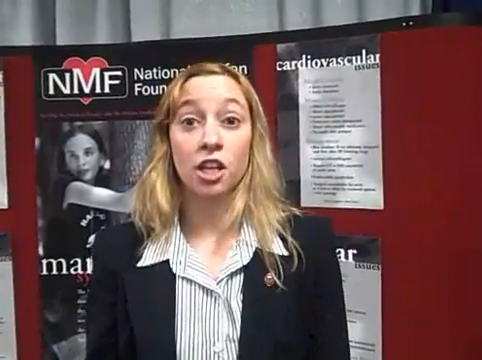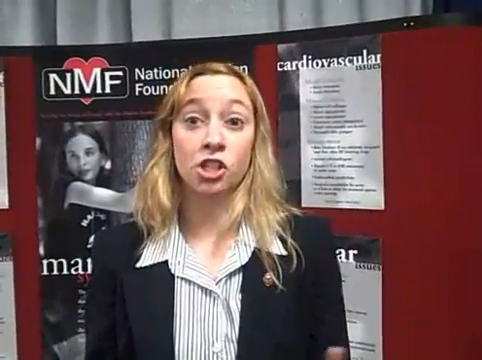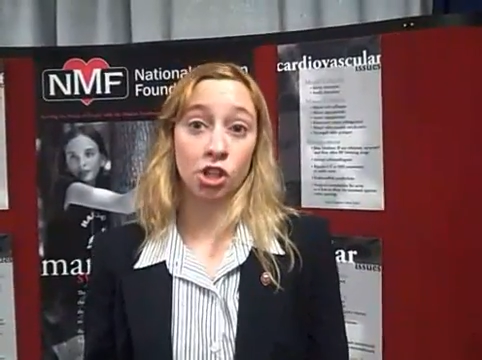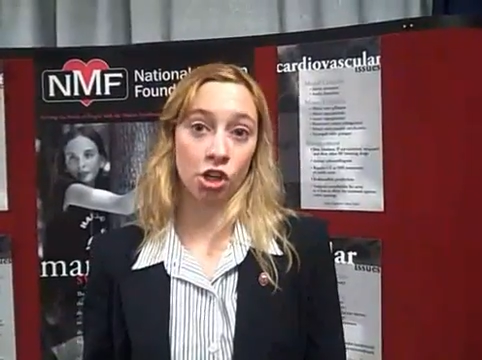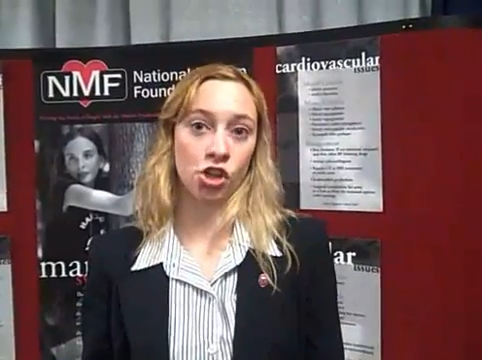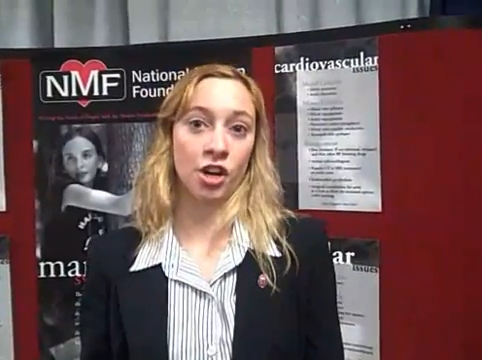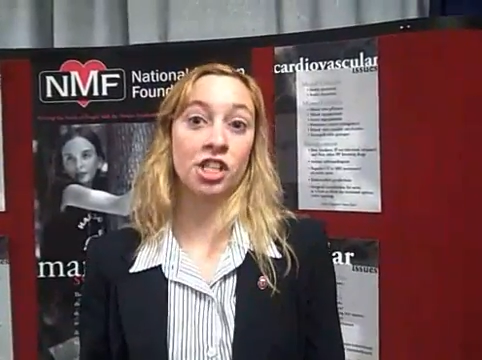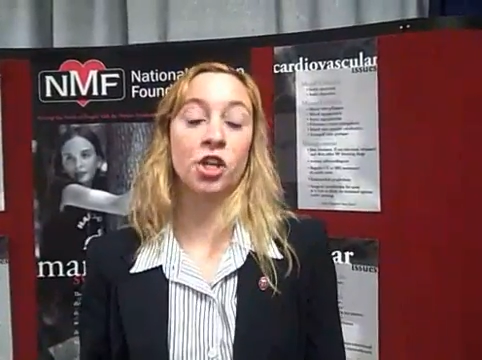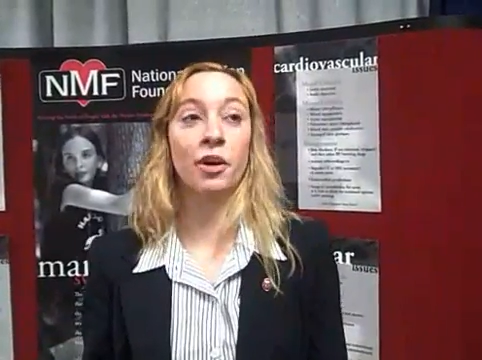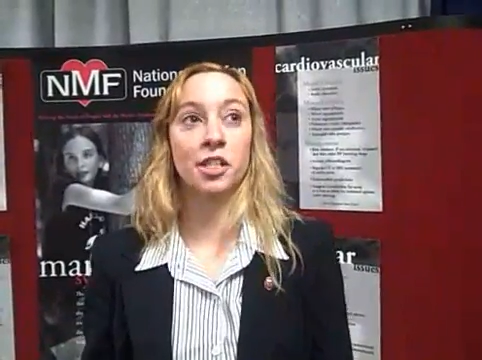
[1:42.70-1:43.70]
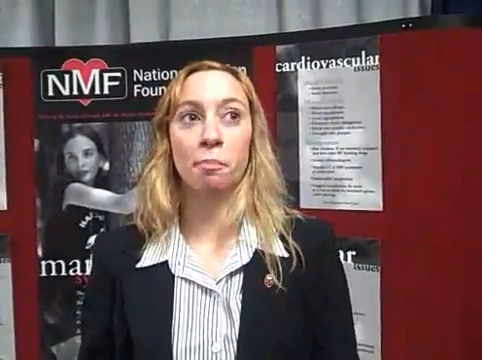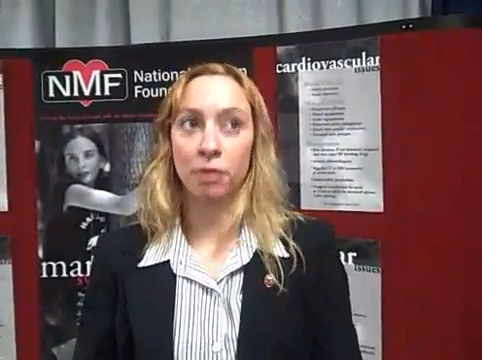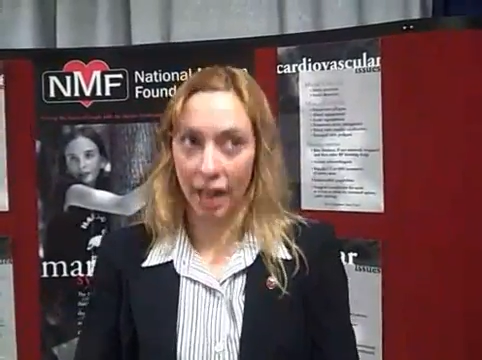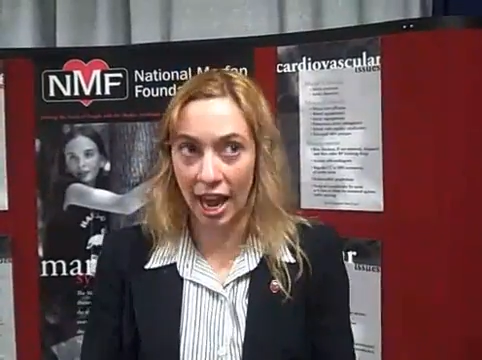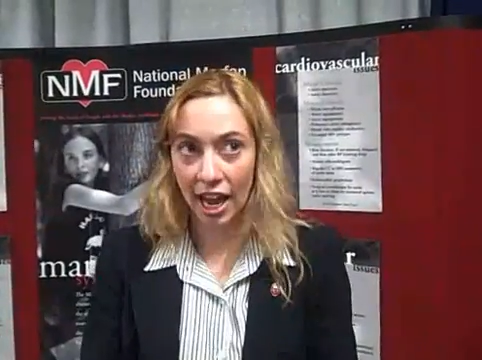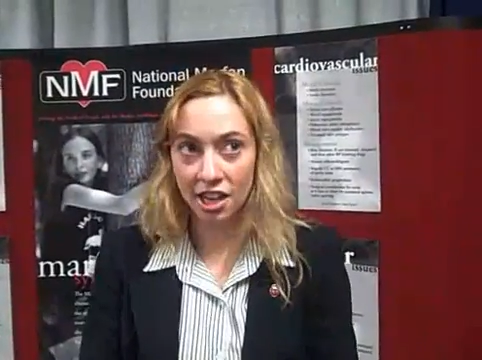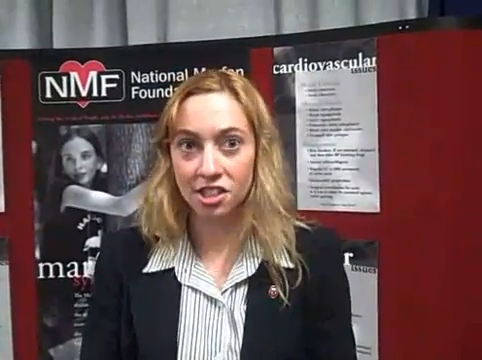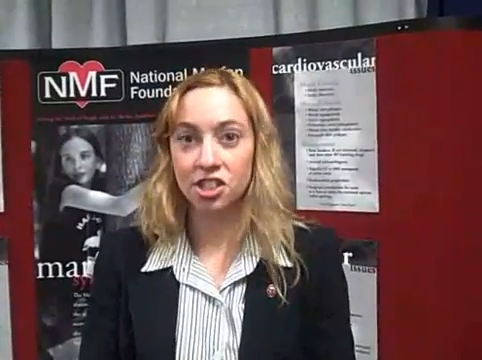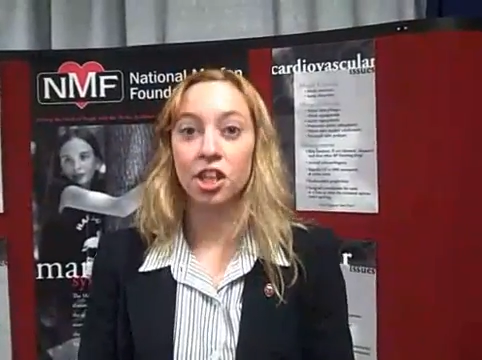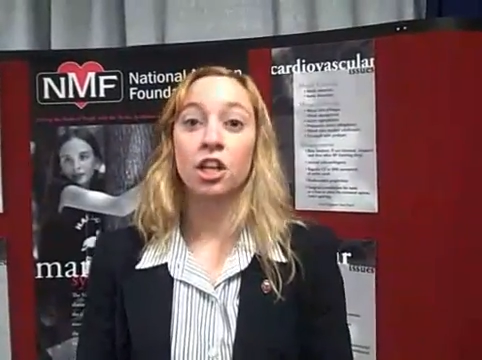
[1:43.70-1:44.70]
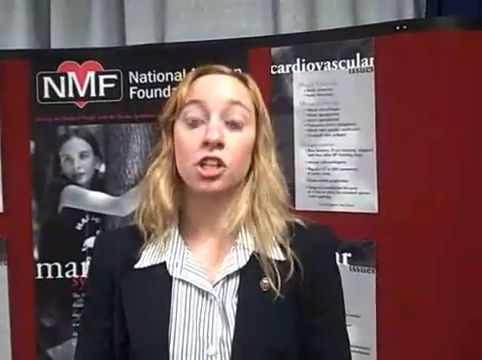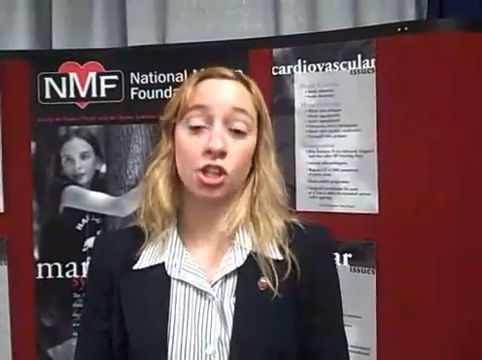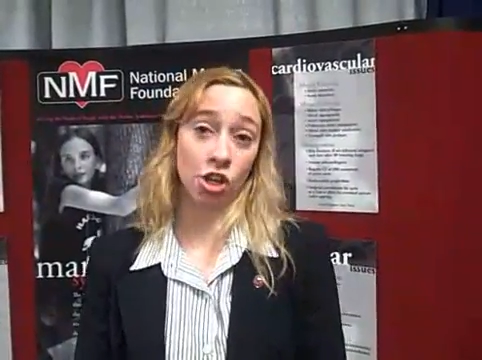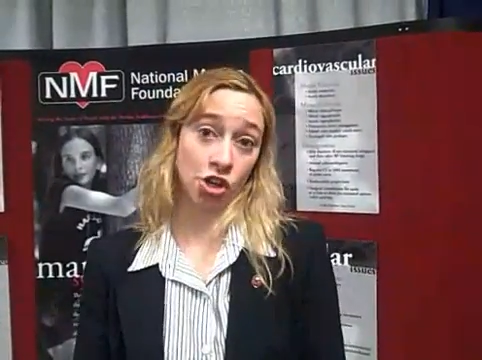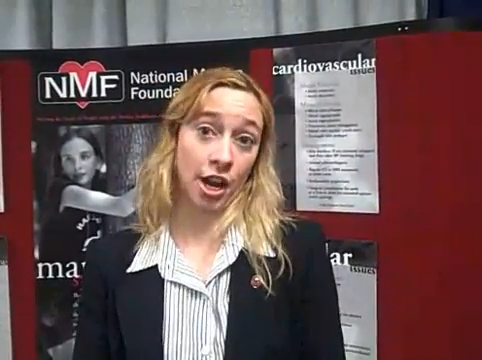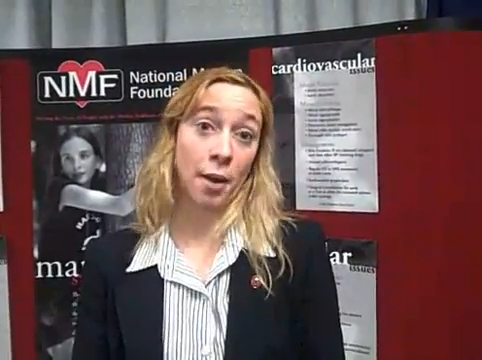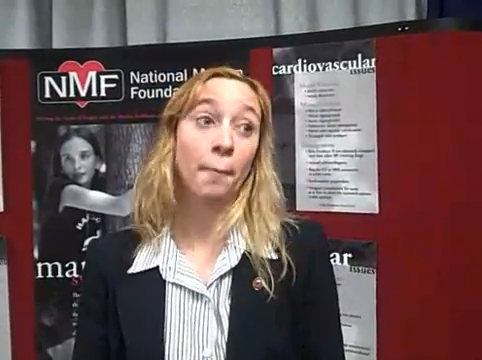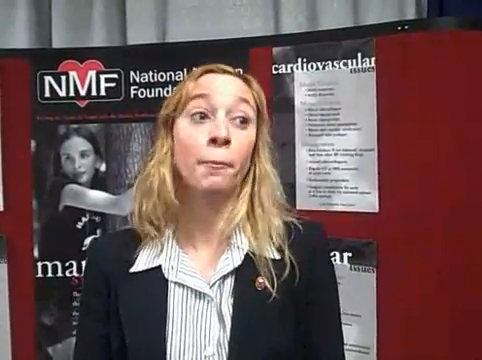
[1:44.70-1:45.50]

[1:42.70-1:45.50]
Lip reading: surgery, so it's a planned surgery.